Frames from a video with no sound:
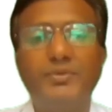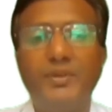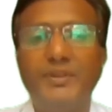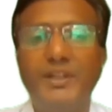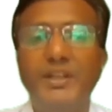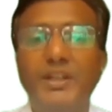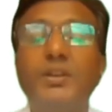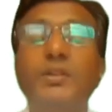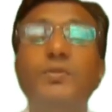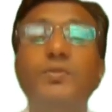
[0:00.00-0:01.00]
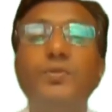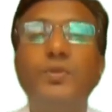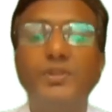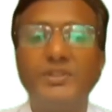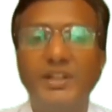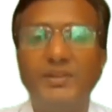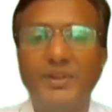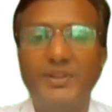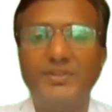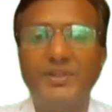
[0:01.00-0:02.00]
of the force
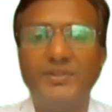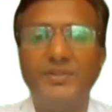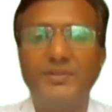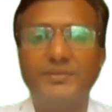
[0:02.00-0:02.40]
convections.